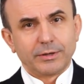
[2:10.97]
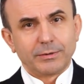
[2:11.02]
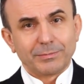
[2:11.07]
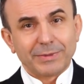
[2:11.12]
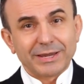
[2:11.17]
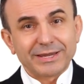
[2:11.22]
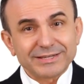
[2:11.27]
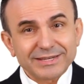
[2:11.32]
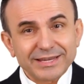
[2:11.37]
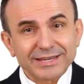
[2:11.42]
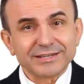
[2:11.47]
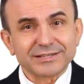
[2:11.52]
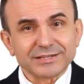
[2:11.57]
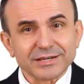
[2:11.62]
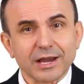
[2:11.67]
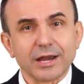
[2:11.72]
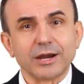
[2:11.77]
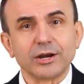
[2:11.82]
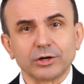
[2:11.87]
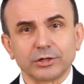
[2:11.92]
made
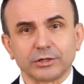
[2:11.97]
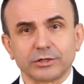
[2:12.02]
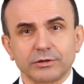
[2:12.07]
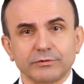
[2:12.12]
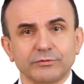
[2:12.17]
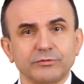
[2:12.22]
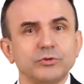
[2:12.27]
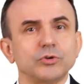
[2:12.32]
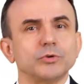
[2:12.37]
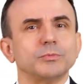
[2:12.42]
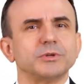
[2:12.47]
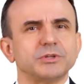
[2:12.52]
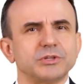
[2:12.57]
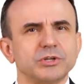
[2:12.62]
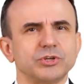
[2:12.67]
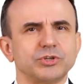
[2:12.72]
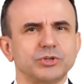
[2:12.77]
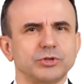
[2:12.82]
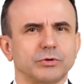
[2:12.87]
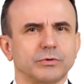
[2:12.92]
entirely of human
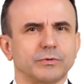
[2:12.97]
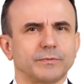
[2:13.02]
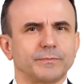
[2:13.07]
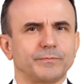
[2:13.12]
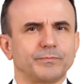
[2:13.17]
tissue,